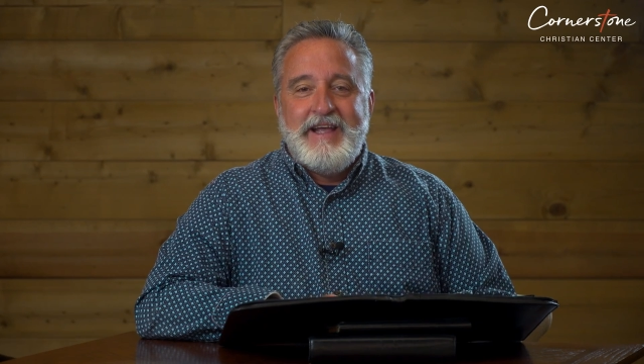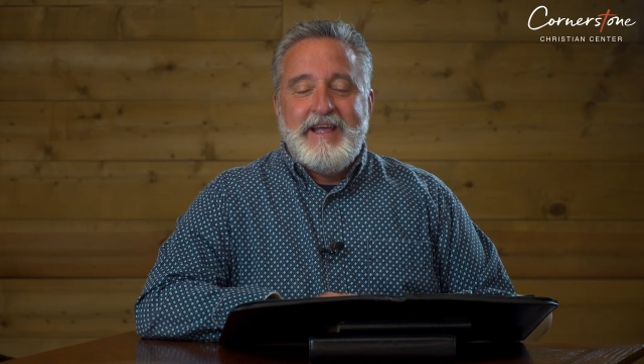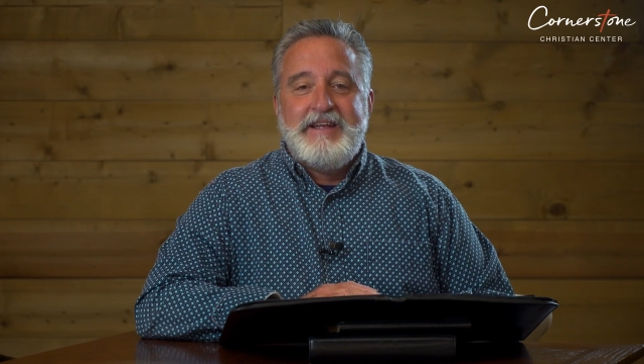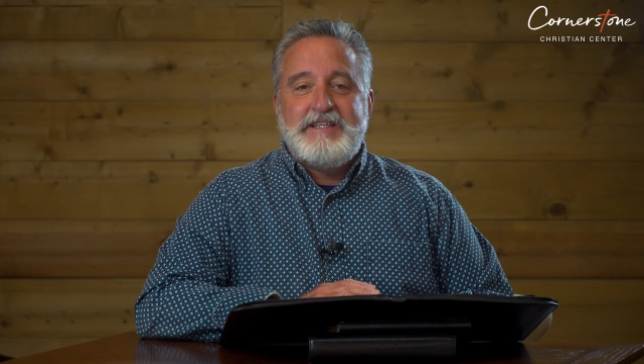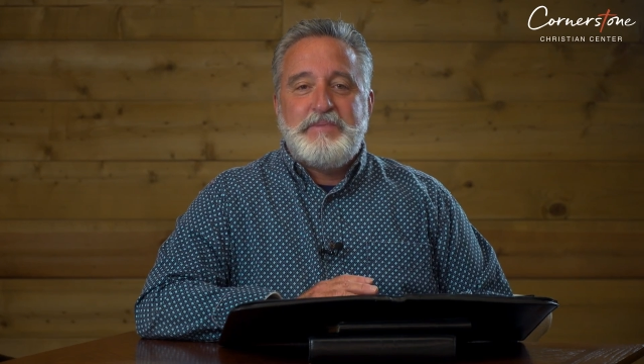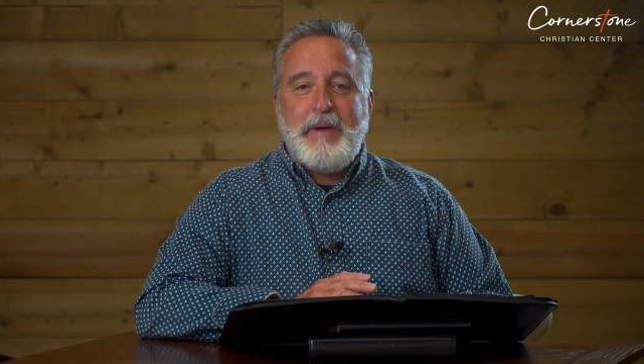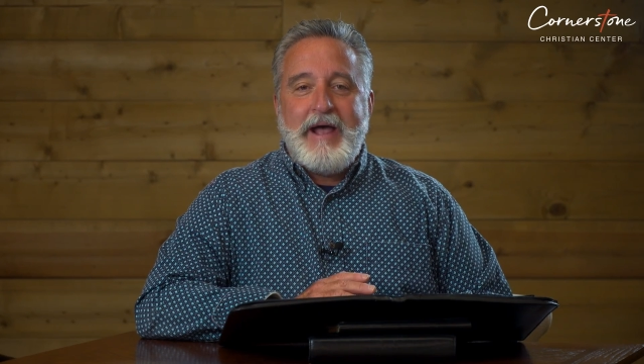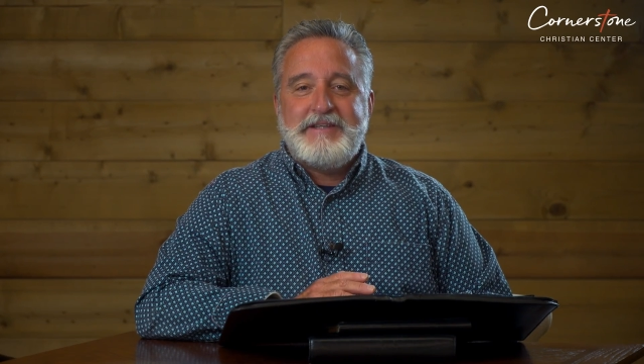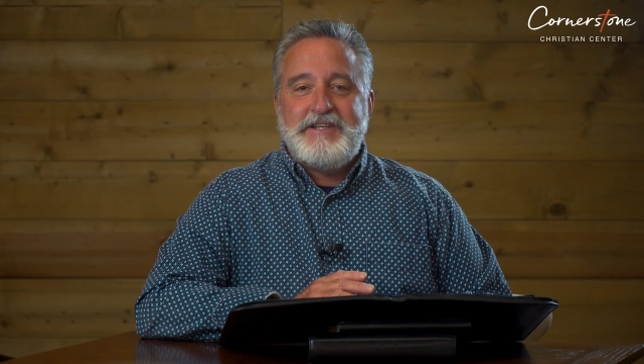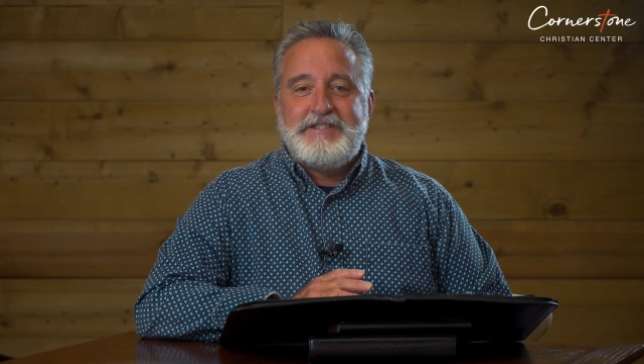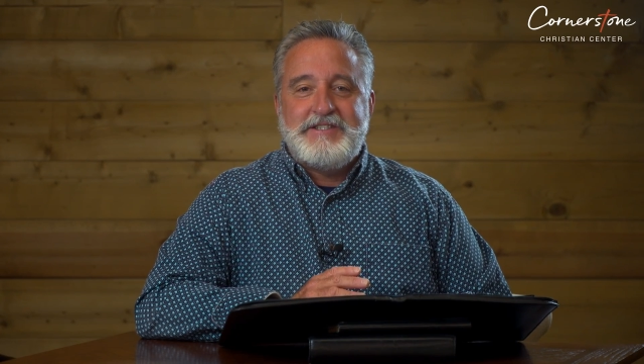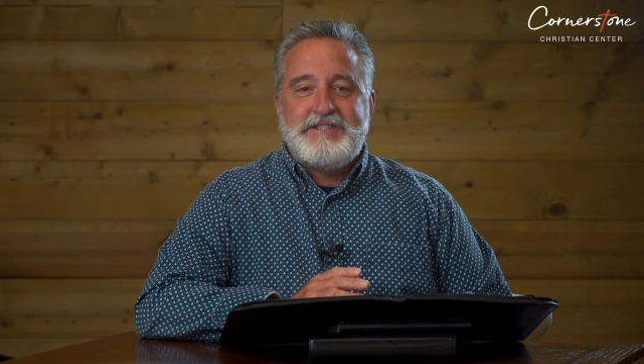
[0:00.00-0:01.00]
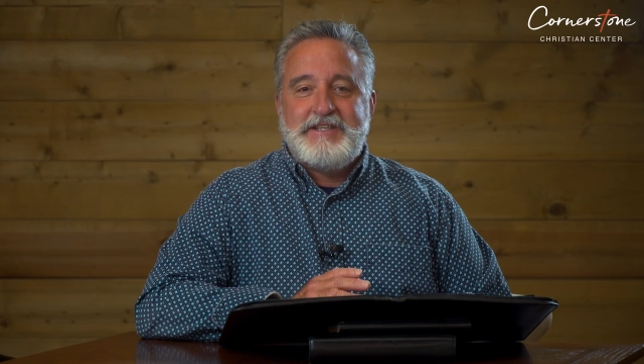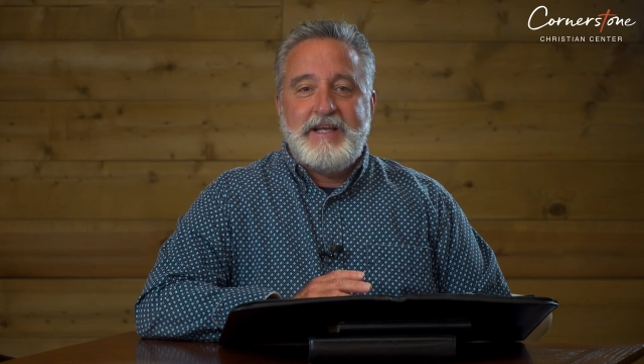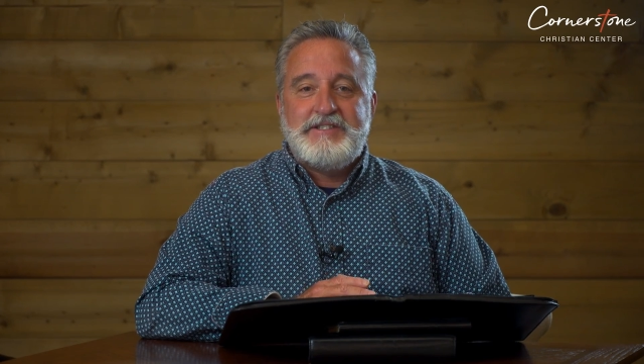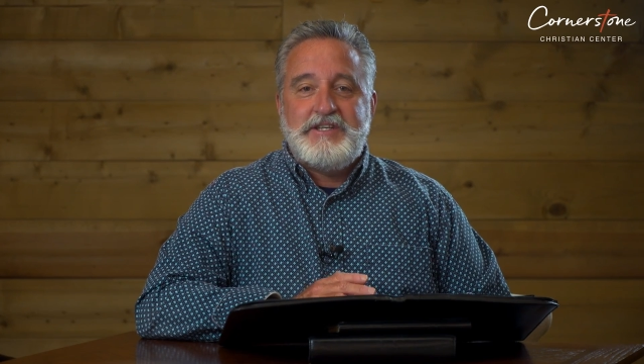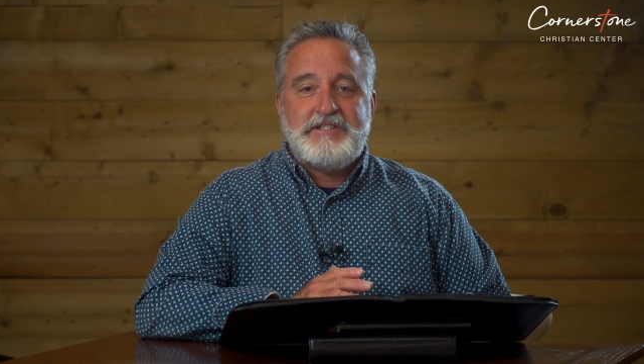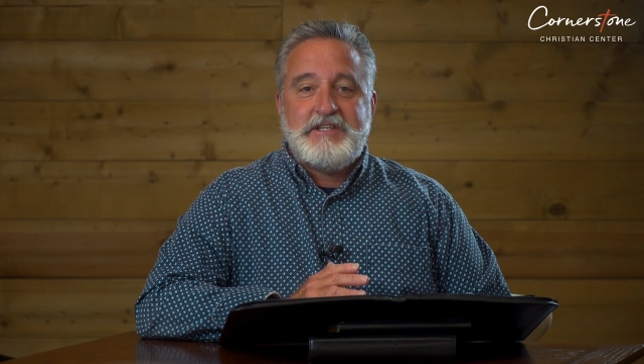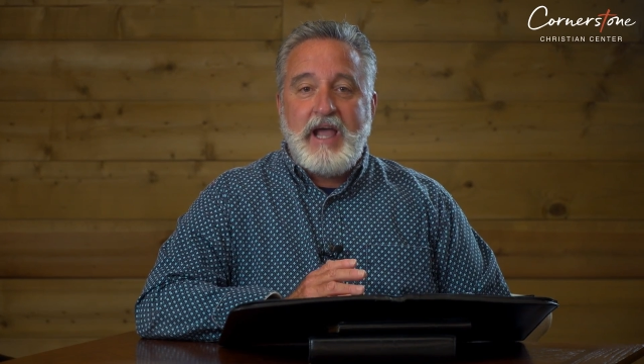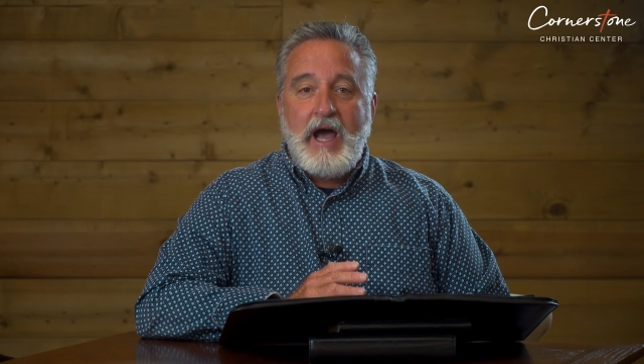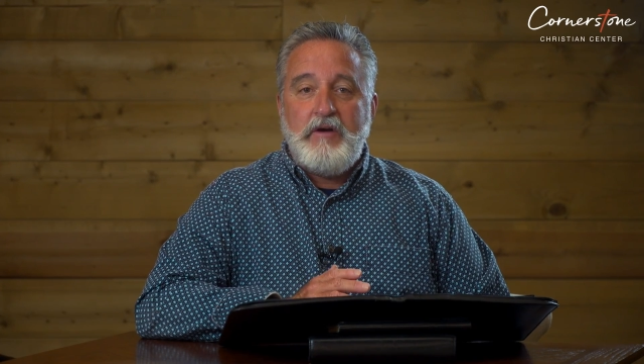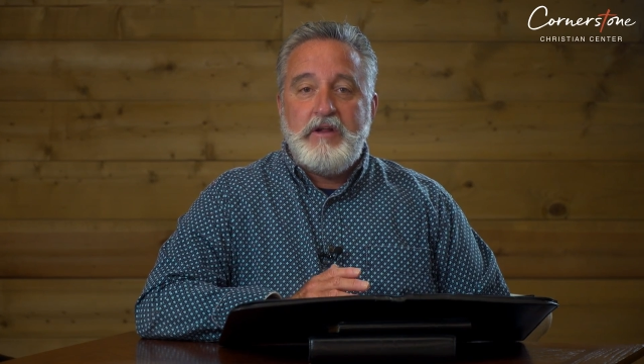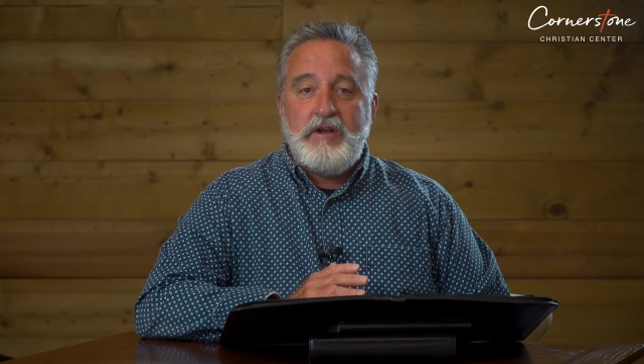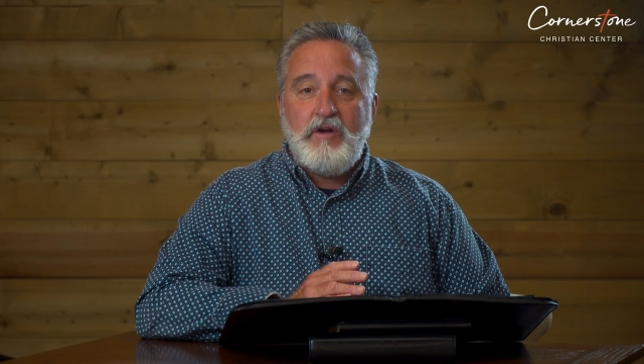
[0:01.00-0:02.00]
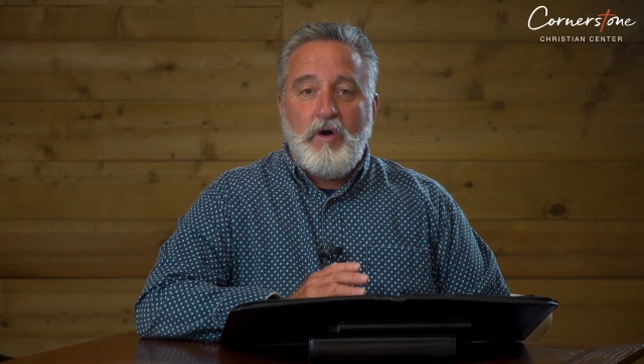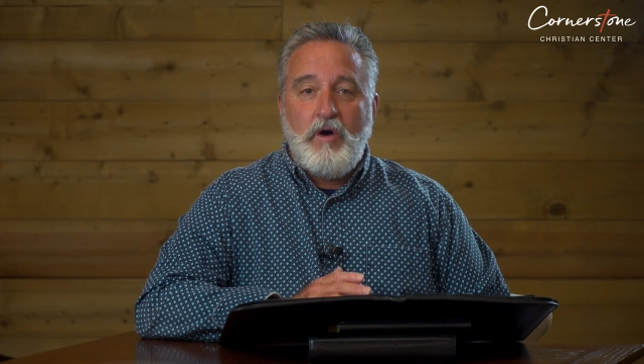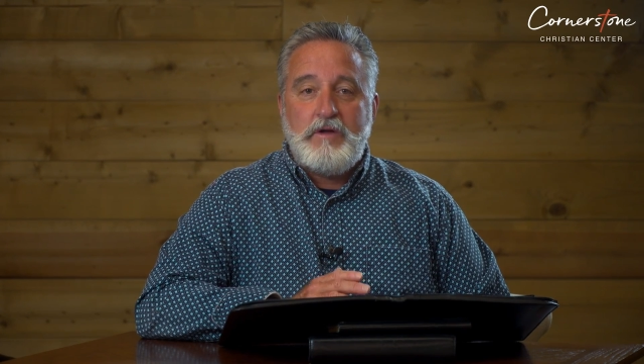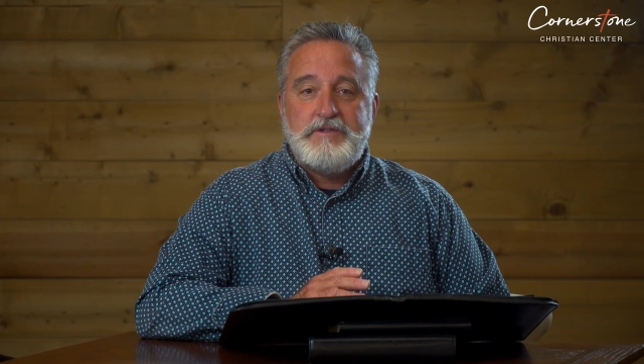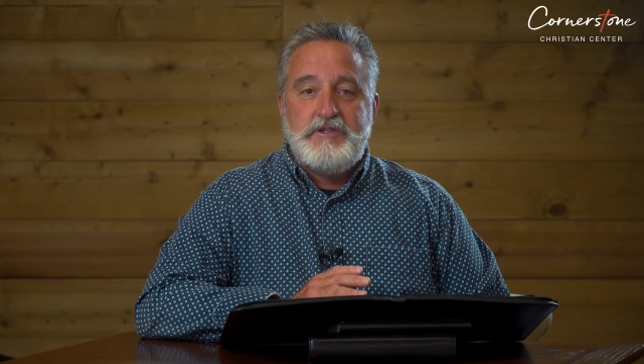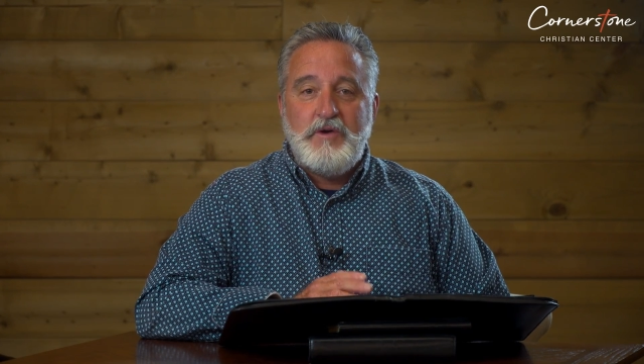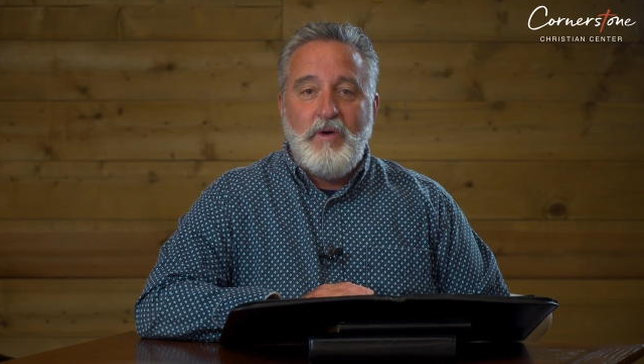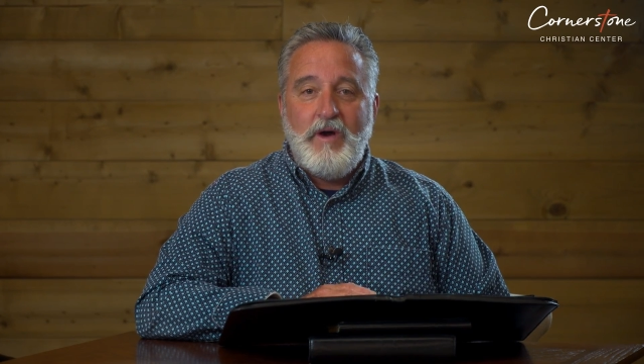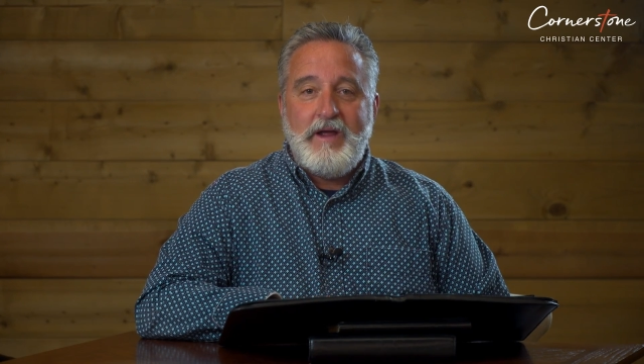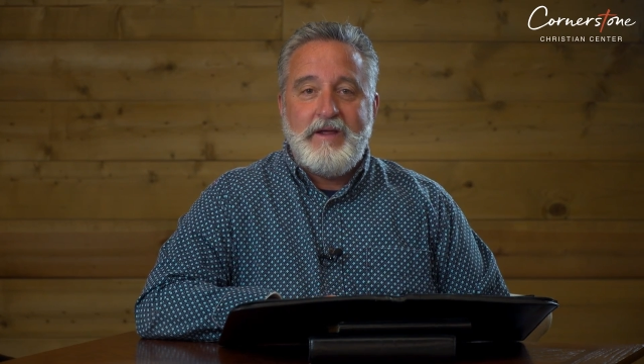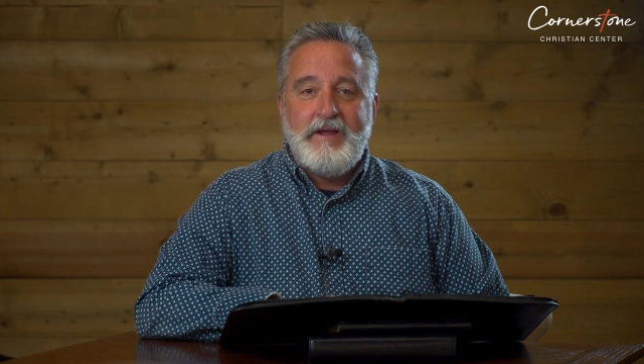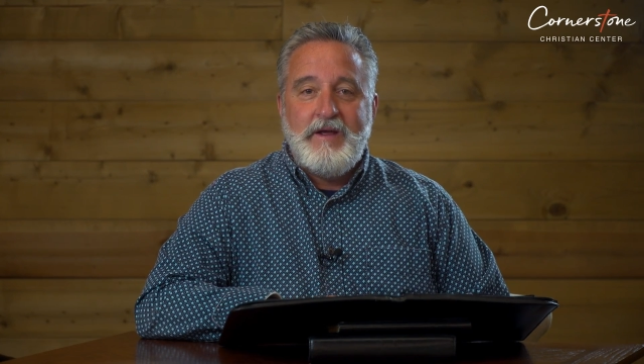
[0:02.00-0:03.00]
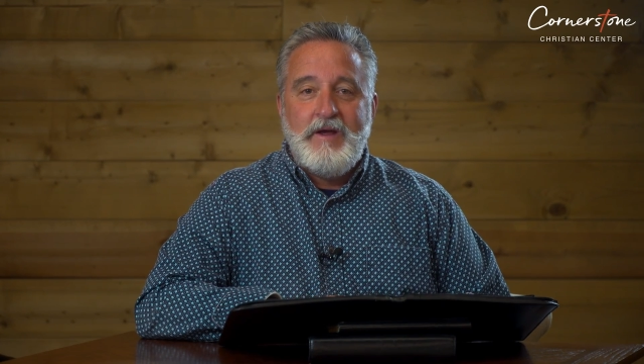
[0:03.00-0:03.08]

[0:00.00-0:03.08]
In this passage, it says, just count it all joy